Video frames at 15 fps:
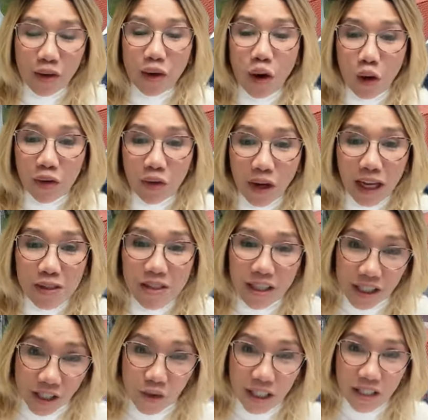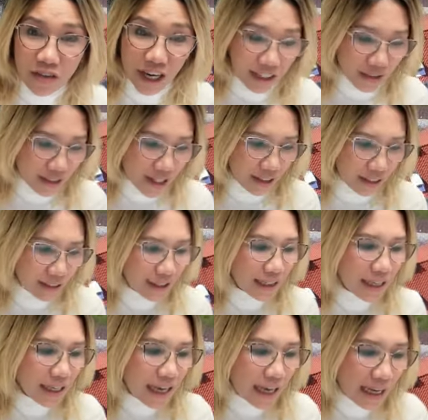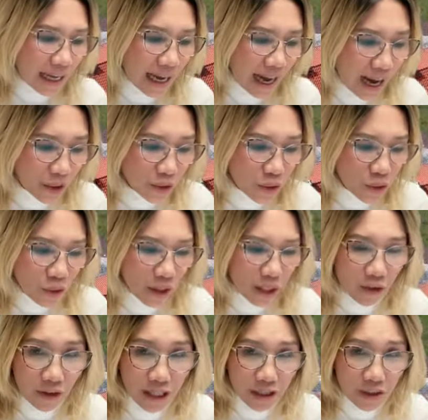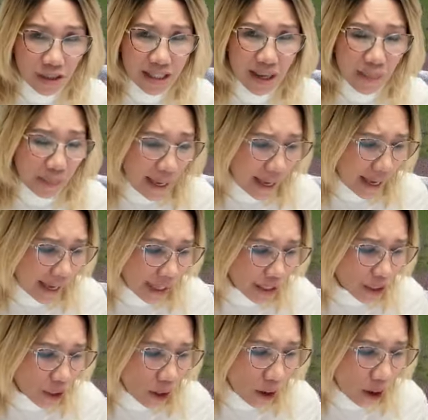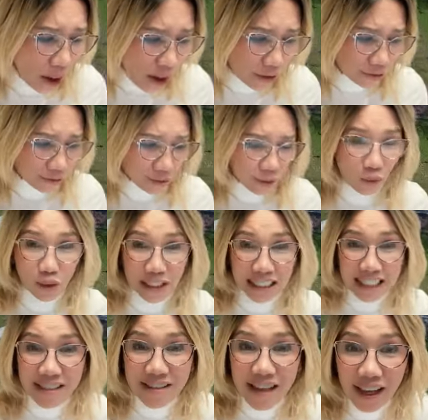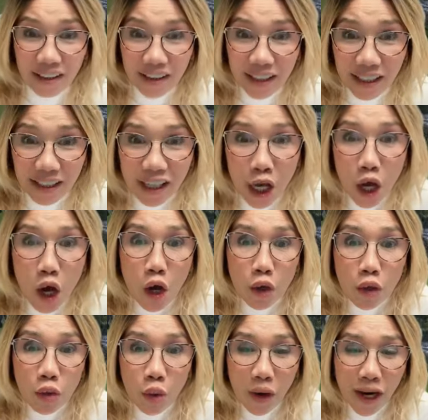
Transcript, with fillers: or on your house that you are trying to sell. Outdoor renovations that pays off when selling your